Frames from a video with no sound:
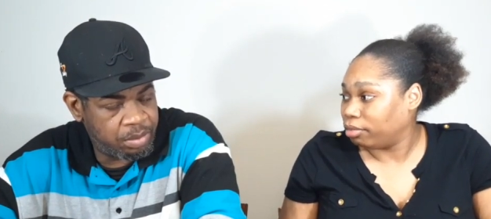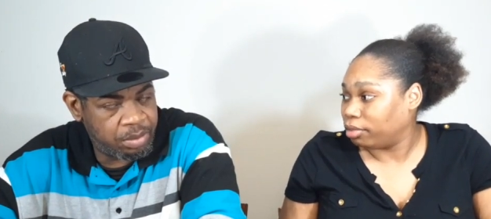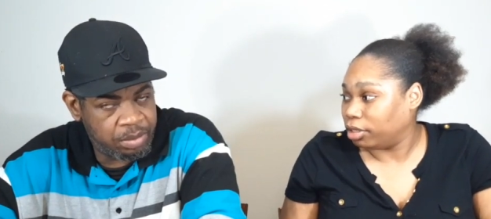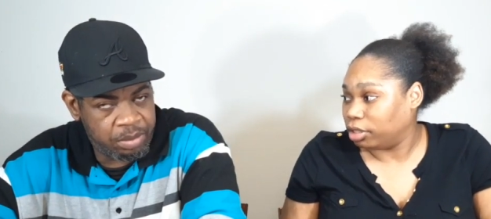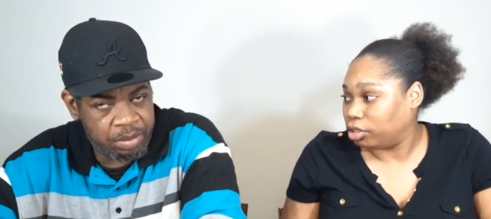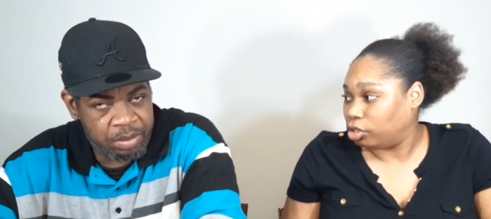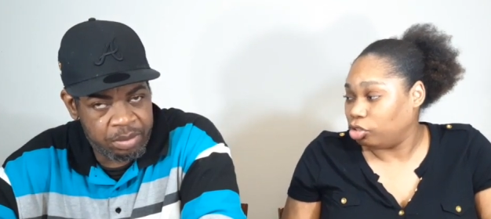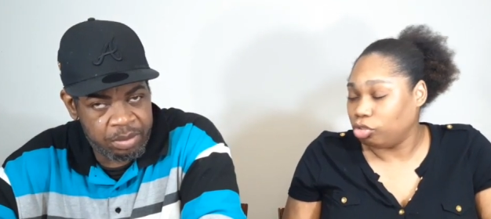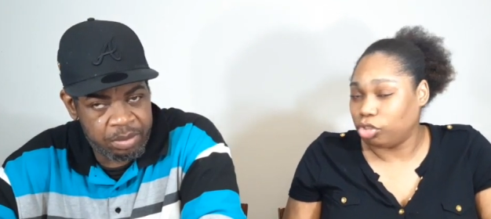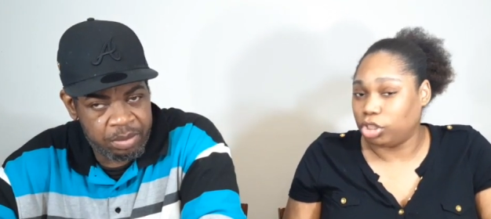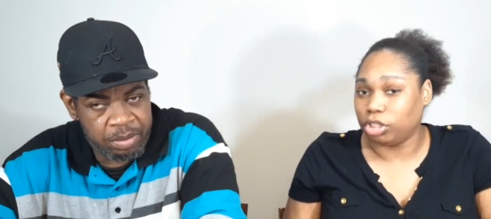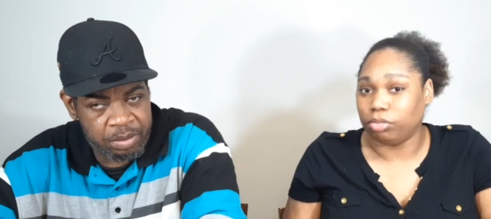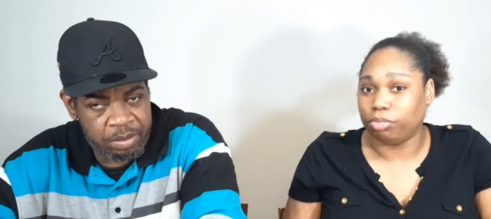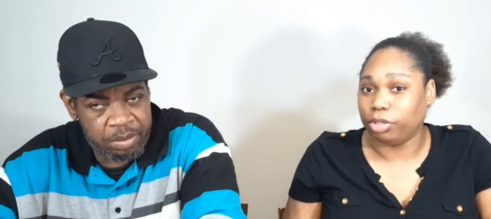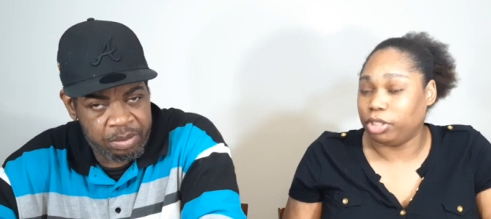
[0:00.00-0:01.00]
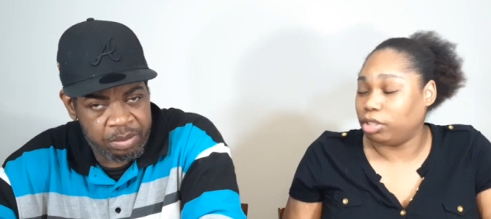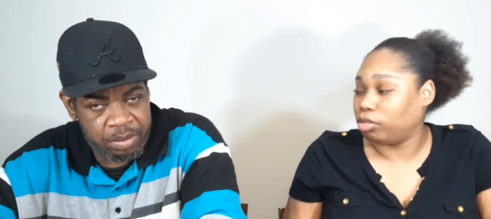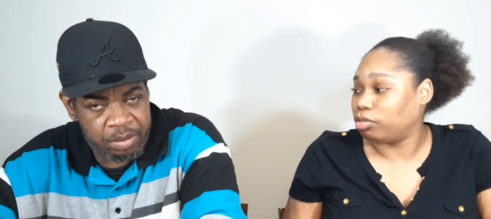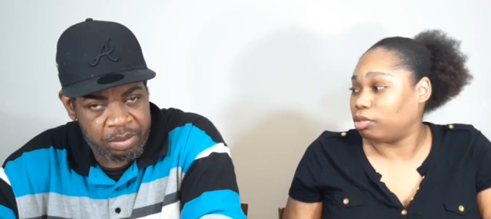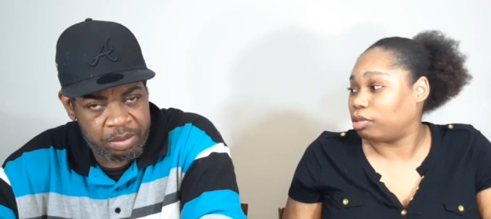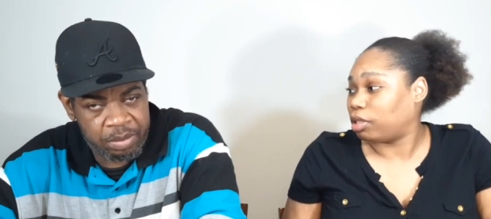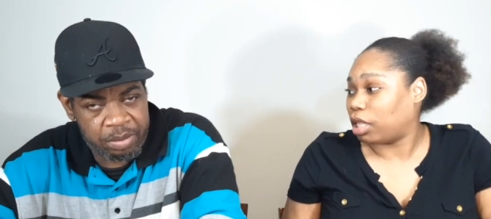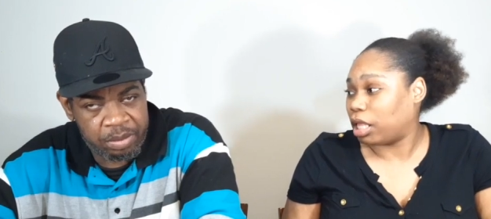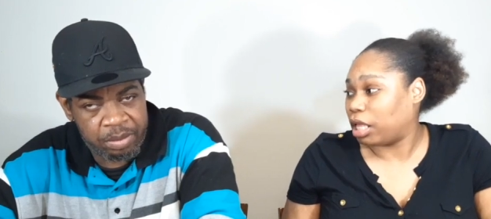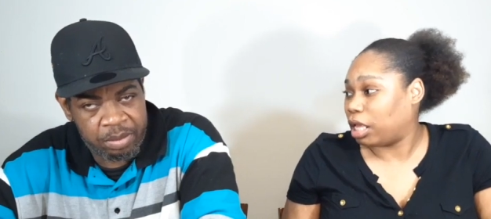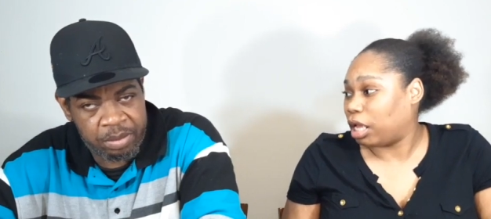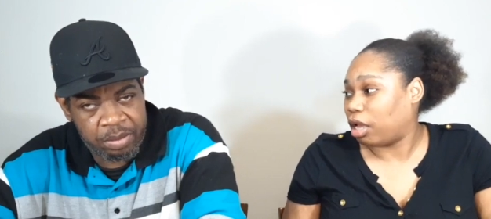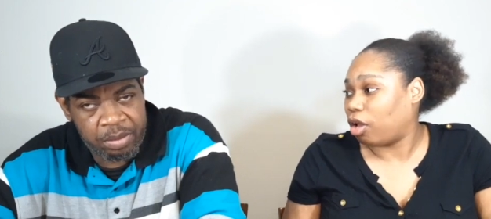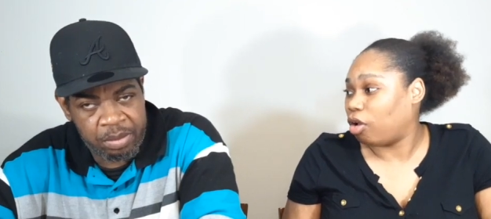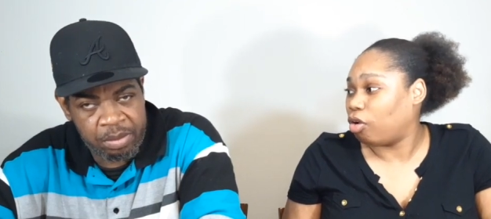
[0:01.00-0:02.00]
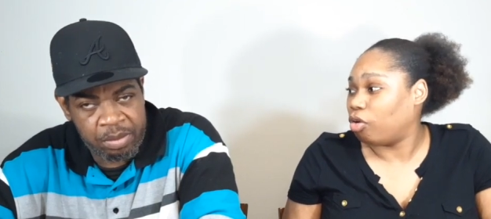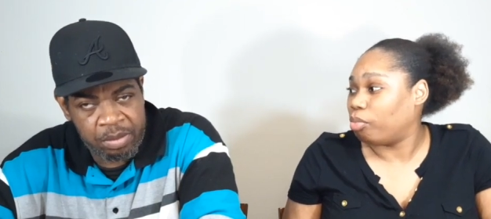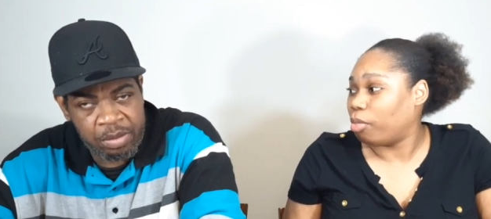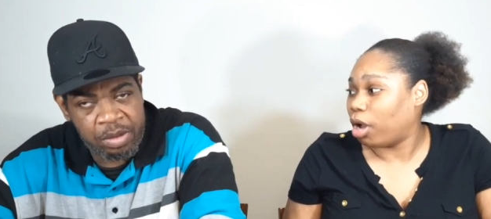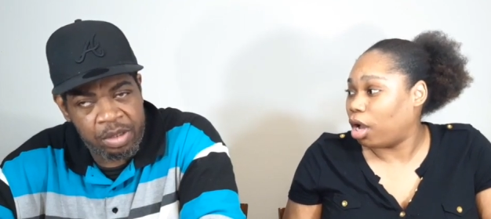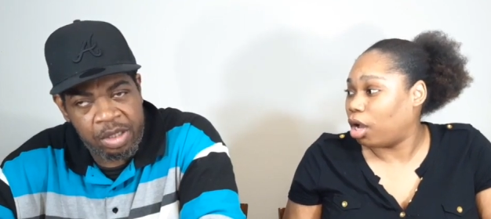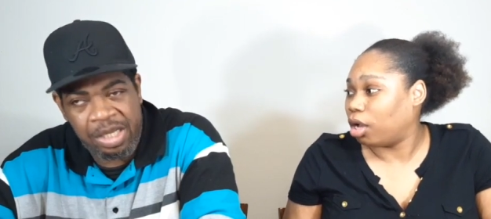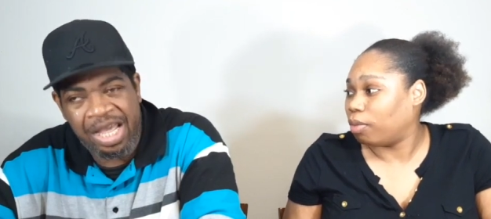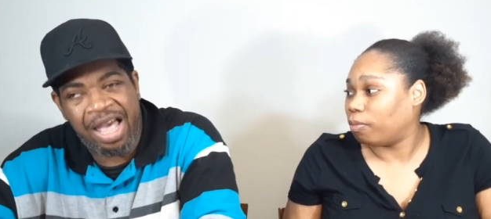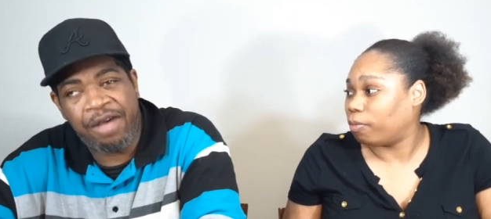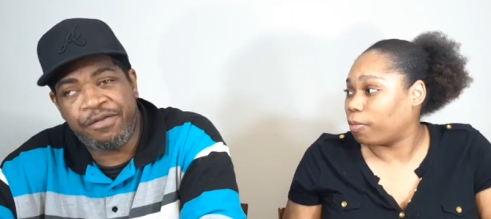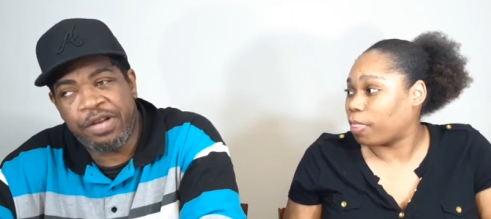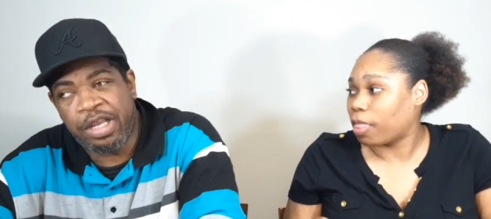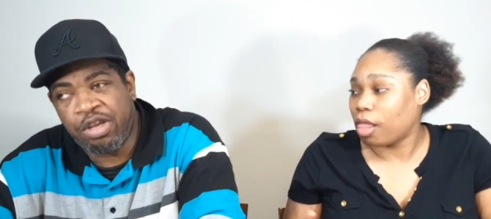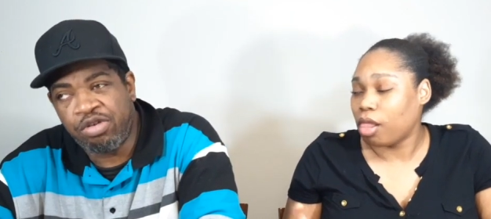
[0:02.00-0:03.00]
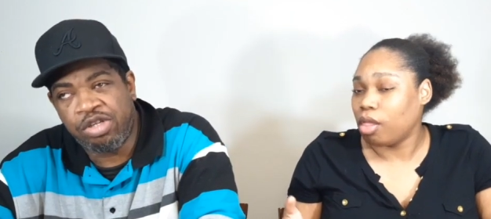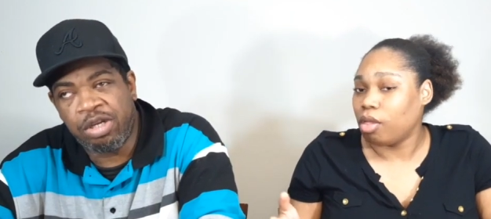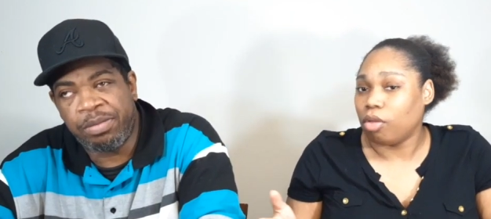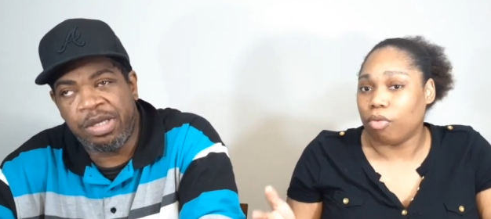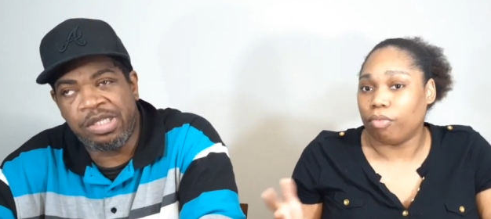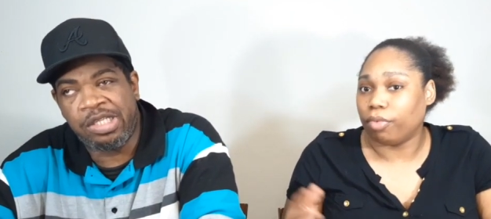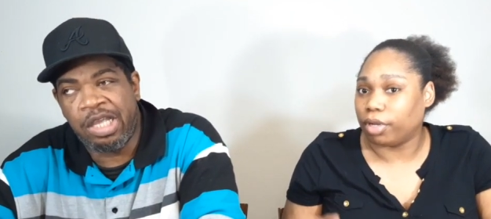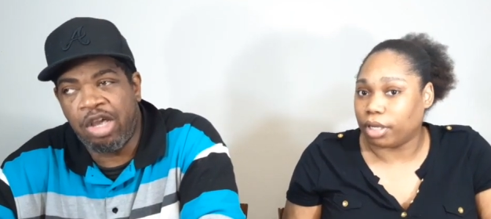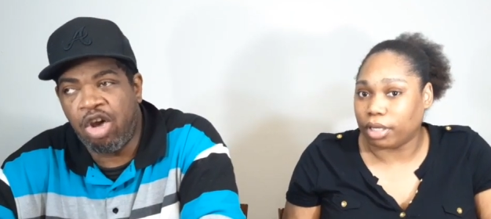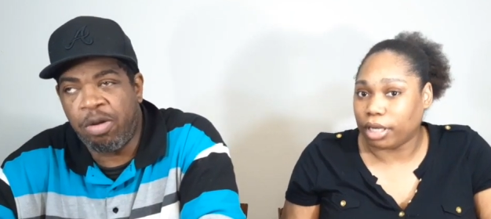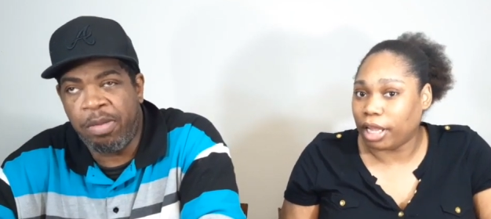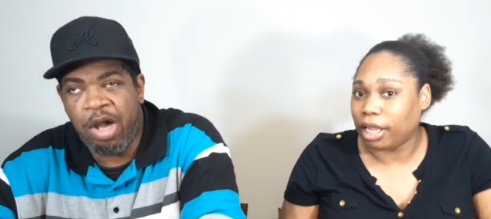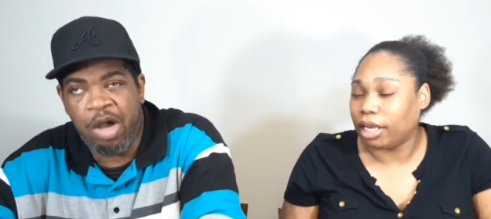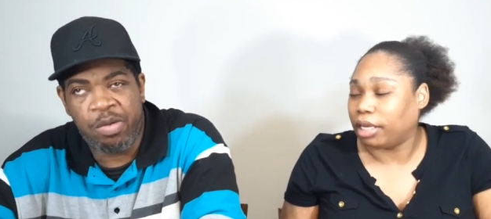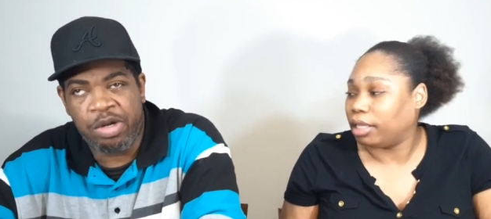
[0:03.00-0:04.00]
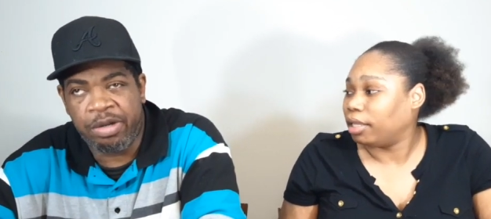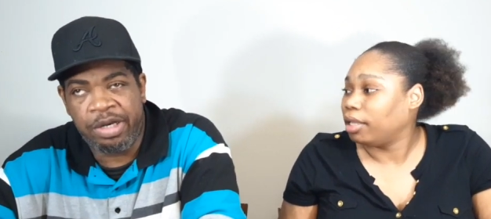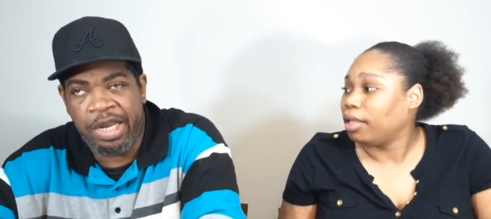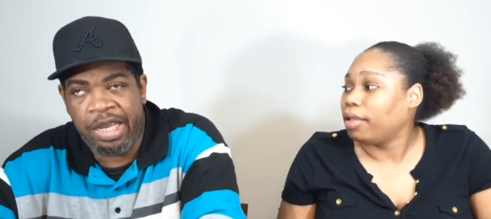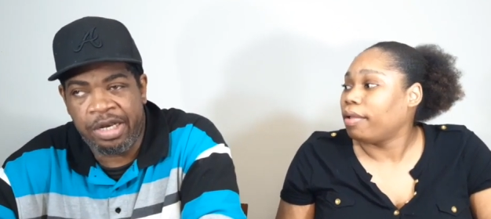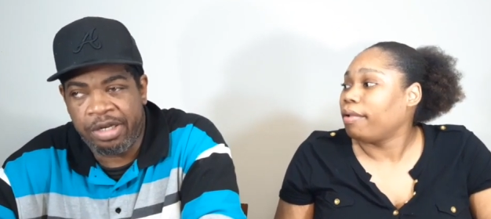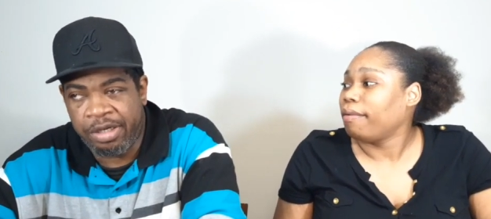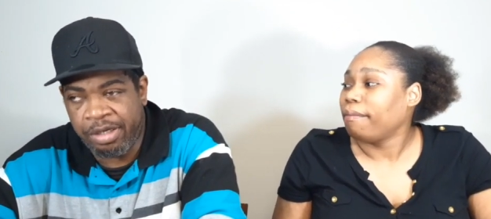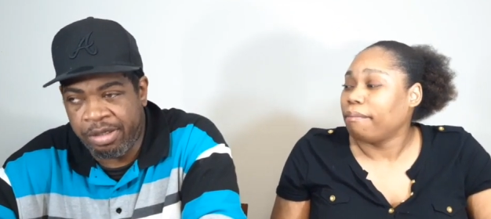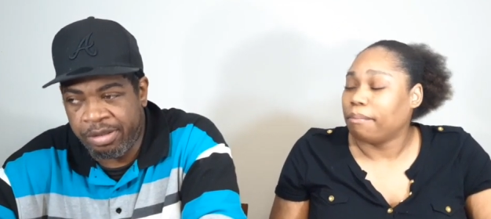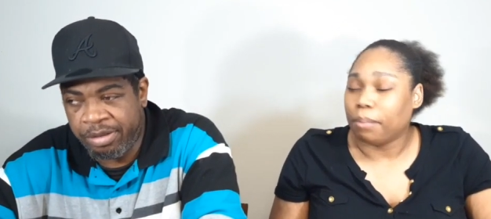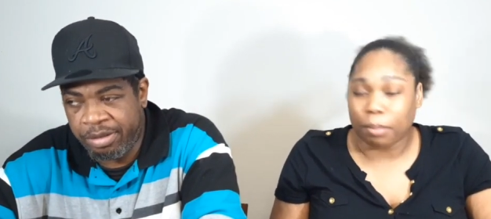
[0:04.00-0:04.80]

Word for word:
Speaker 1: Cause you shouldn't be no at home mom. Yeah, I feel like you shouldn't be a stay at home mom with a nanny. You know.